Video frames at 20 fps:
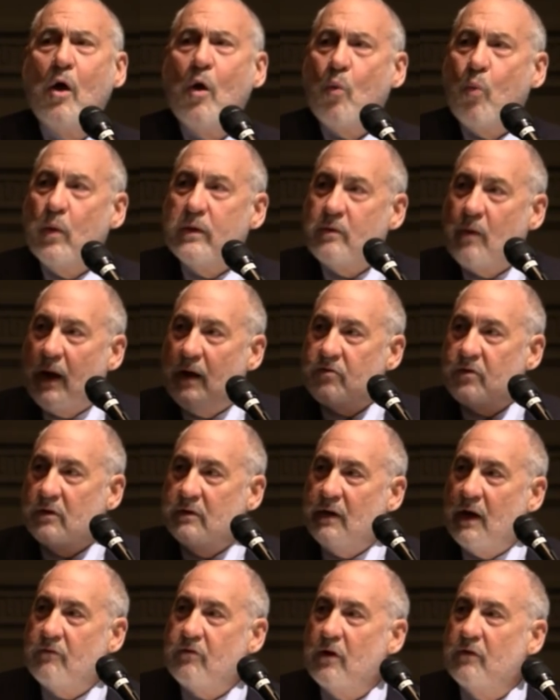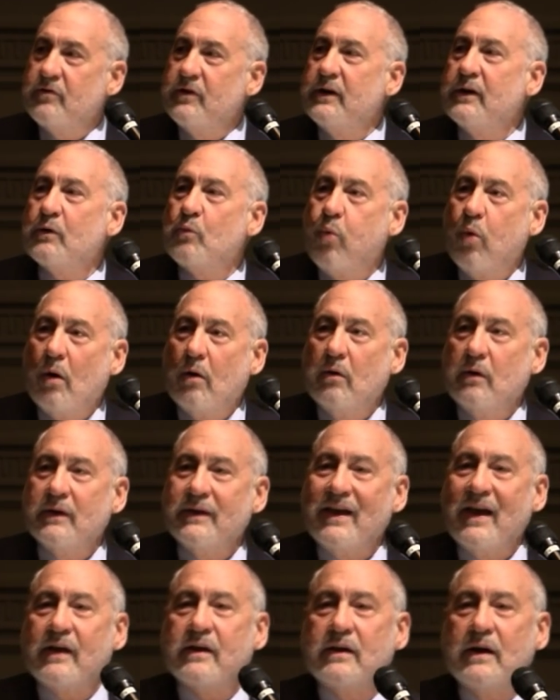When you have the level of
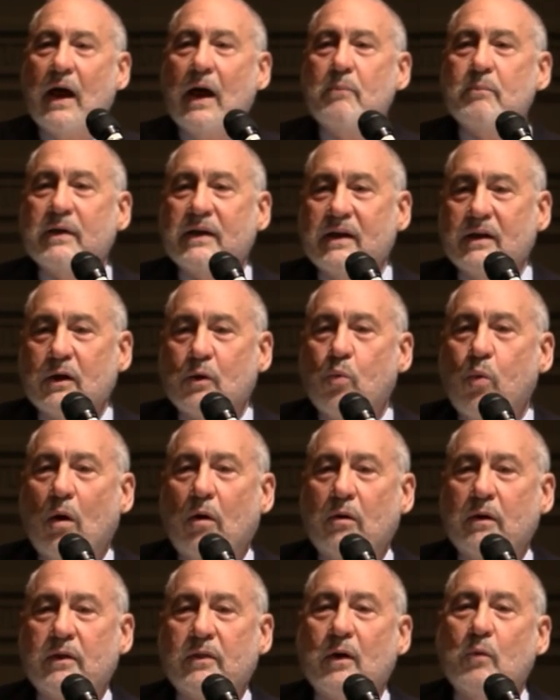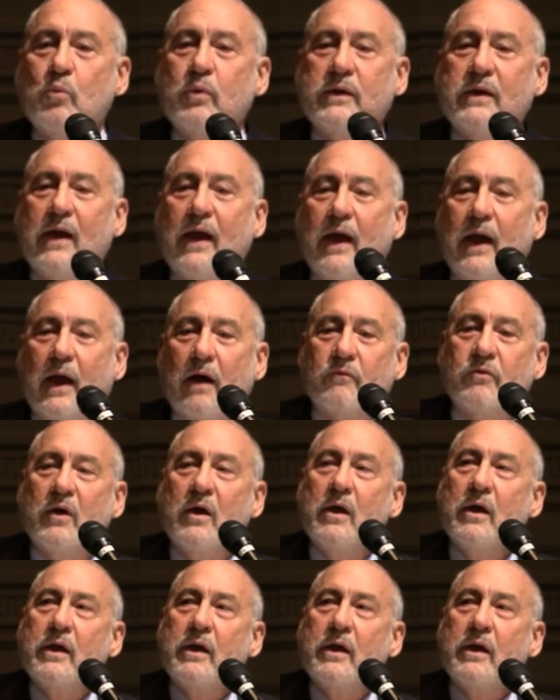inequality, economic inequality that we have,